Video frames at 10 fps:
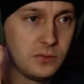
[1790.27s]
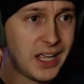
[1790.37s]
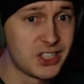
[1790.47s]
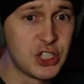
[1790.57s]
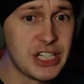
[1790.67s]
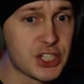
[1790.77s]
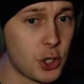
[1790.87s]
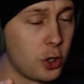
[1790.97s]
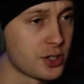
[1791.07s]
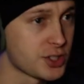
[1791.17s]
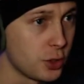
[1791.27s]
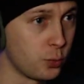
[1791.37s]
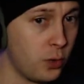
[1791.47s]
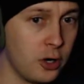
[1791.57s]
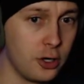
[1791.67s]
And she starts her
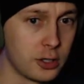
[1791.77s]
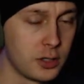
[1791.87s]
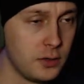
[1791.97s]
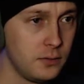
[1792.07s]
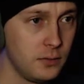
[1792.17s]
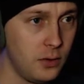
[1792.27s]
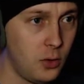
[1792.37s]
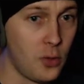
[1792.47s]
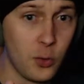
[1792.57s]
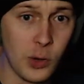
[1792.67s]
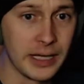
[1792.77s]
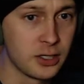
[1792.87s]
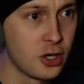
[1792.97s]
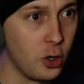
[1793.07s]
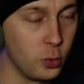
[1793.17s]
work on the
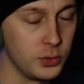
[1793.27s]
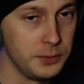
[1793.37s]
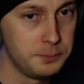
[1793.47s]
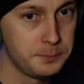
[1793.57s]
red code.